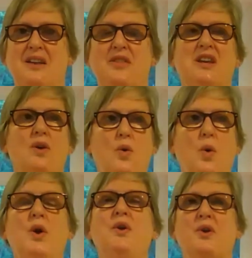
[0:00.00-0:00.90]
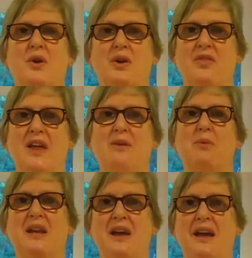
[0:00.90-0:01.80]
The order that
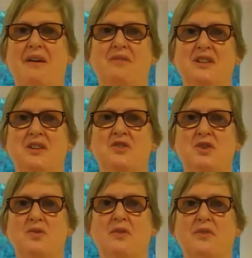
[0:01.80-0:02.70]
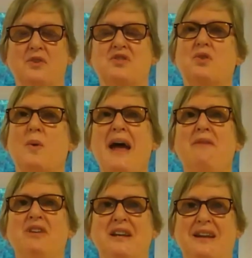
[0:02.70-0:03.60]
we have in this universe,
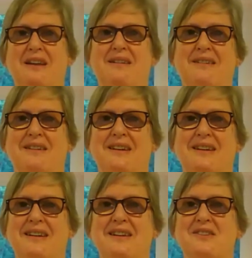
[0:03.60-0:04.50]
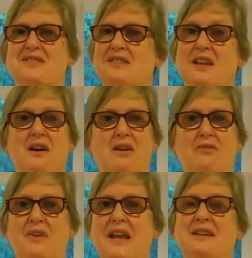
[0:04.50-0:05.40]
gravity, is
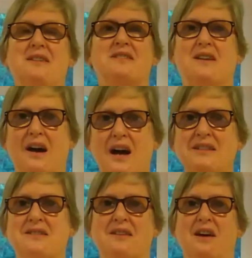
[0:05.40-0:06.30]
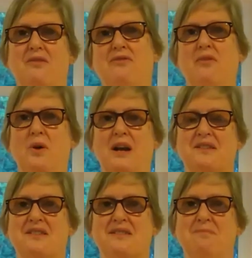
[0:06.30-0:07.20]
love, and it's God's love for
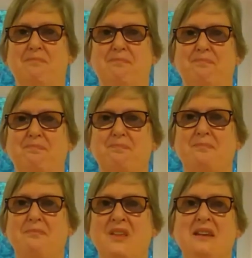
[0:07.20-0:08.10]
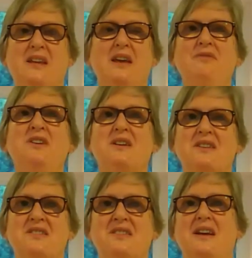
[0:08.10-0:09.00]
us. Given
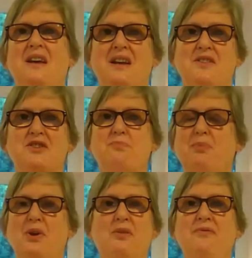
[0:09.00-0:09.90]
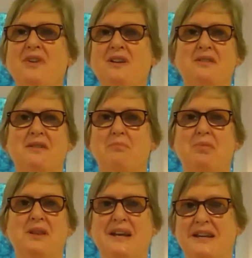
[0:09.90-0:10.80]
us this perfect
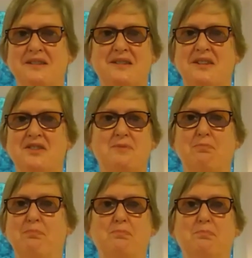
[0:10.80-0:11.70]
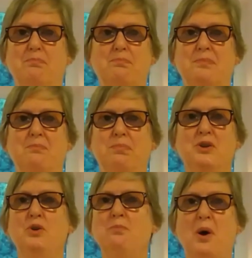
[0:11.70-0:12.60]
place, this
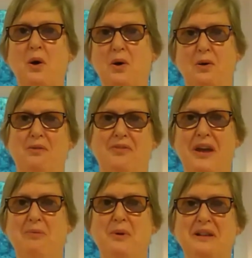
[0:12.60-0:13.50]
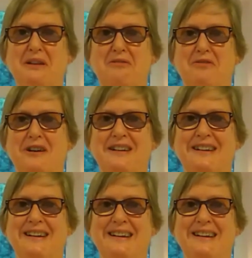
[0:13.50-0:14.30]
blue ball that we live on,